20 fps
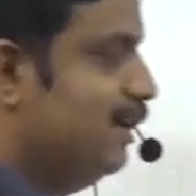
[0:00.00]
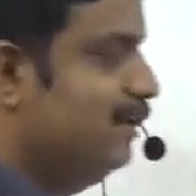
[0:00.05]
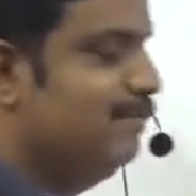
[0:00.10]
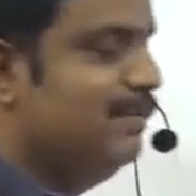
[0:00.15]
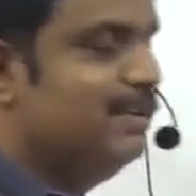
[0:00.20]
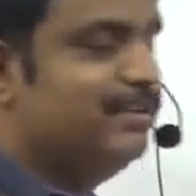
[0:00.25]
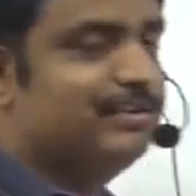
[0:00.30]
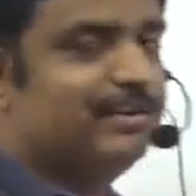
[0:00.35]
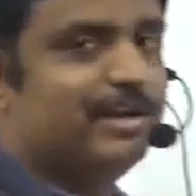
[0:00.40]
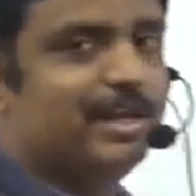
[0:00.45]

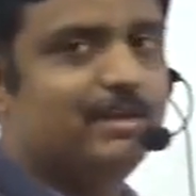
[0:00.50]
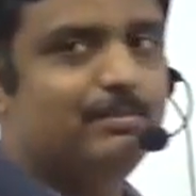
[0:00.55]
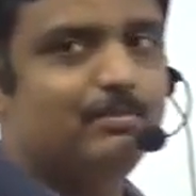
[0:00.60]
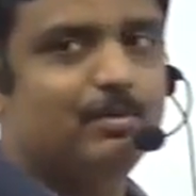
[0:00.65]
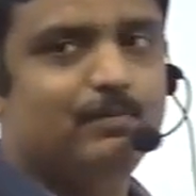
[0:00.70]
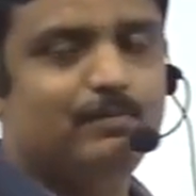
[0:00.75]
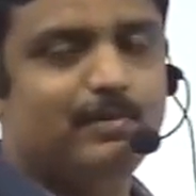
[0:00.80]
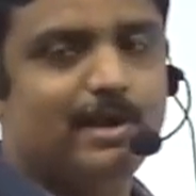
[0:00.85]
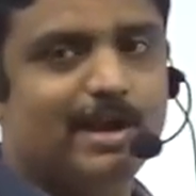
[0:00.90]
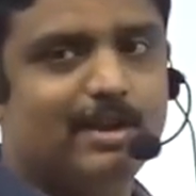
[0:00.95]
Which type
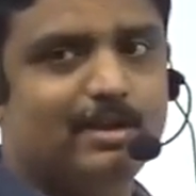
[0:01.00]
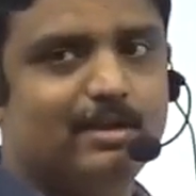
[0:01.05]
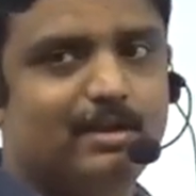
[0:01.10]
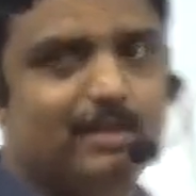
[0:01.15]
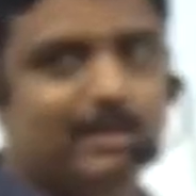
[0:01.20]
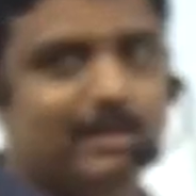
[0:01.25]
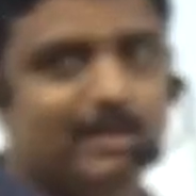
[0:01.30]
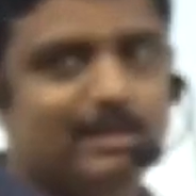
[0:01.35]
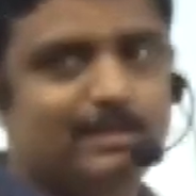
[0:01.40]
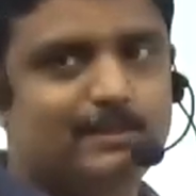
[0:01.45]
of triangle
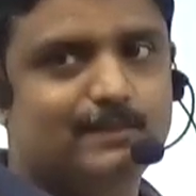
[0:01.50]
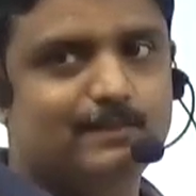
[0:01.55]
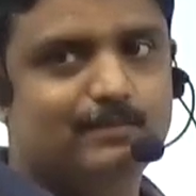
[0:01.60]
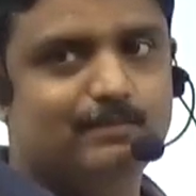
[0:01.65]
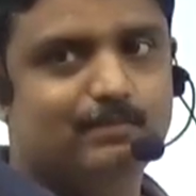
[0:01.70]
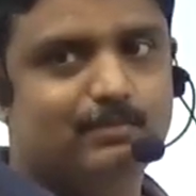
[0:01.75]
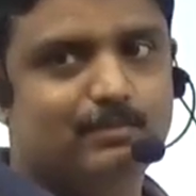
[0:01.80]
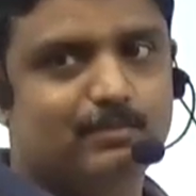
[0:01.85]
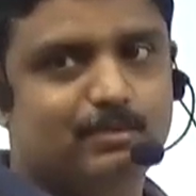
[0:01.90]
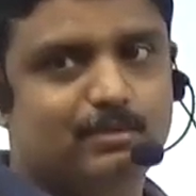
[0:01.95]
it is?
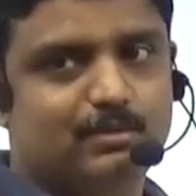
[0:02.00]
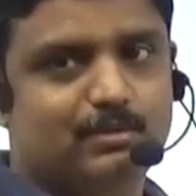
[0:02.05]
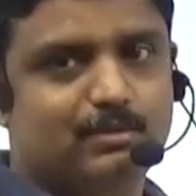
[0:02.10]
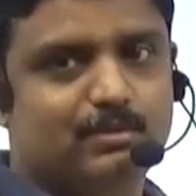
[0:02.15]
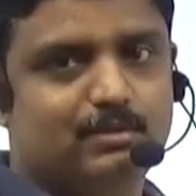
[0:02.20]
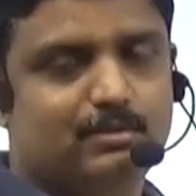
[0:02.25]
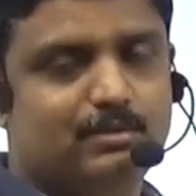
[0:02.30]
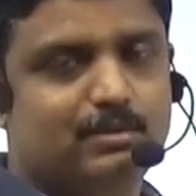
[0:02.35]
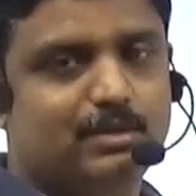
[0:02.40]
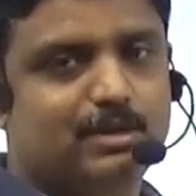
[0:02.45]

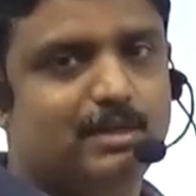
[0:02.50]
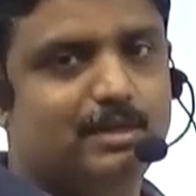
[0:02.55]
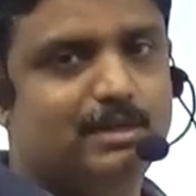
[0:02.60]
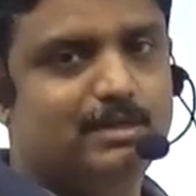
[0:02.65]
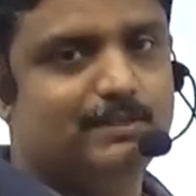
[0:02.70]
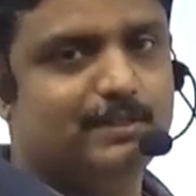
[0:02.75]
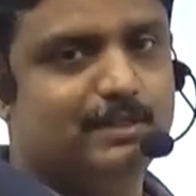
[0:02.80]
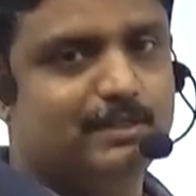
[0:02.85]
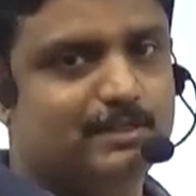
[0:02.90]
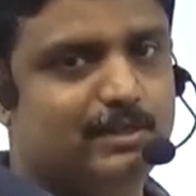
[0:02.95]
30,
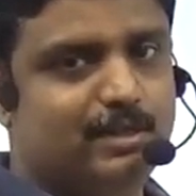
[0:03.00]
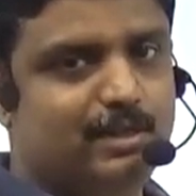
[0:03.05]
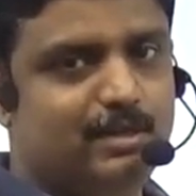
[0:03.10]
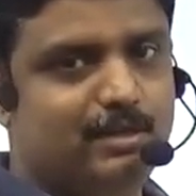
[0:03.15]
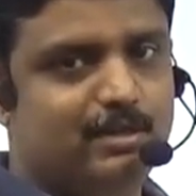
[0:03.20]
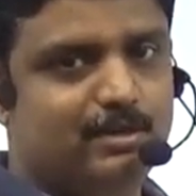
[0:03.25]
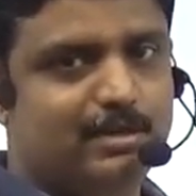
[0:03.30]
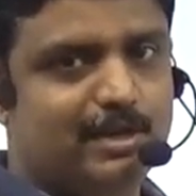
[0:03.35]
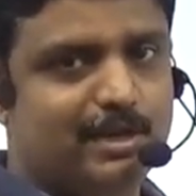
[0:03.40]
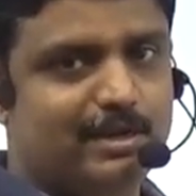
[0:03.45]

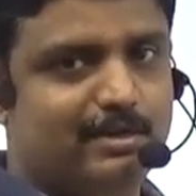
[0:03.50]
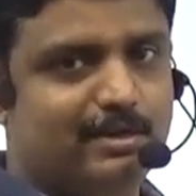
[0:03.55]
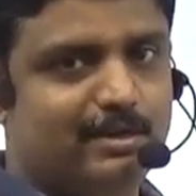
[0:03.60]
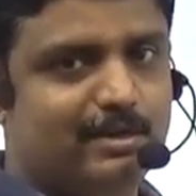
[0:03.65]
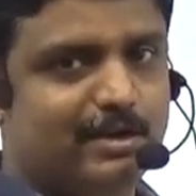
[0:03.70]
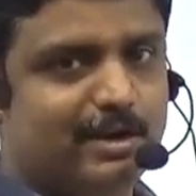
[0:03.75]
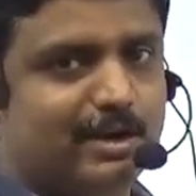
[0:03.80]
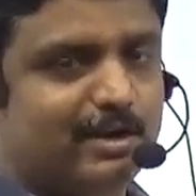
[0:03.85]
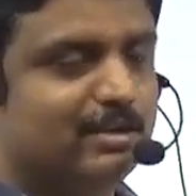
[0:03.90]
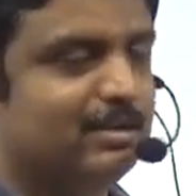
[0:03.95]
60, 90
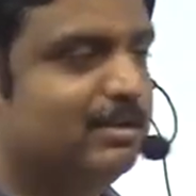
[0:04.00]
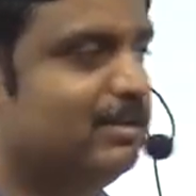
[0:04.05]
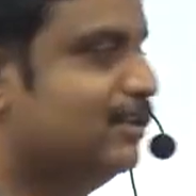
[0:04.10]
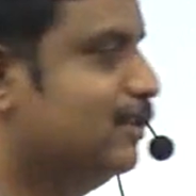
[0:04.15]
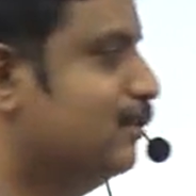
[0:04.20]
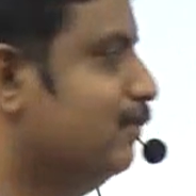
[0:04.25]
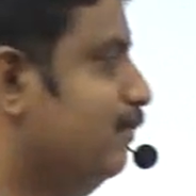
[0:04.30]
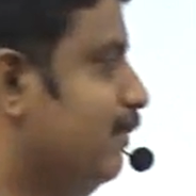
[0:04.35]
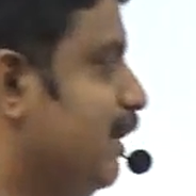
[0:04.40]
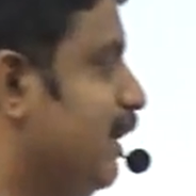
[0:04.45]
triangle,
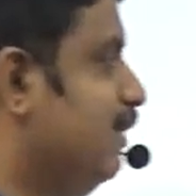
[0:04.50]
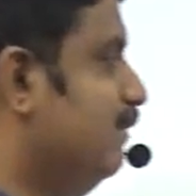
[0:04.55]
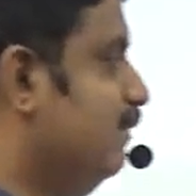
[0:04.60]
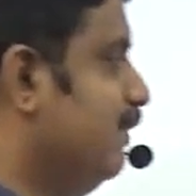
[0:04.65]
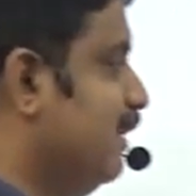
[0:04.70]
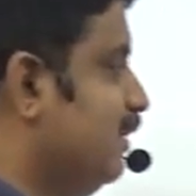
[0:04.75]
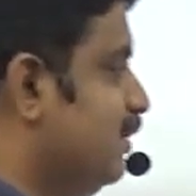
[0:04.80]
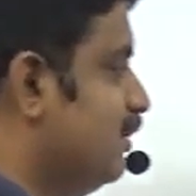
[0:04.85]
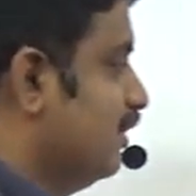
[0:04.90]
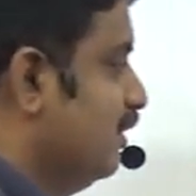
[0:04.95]
in
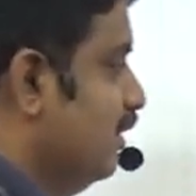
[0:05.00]
which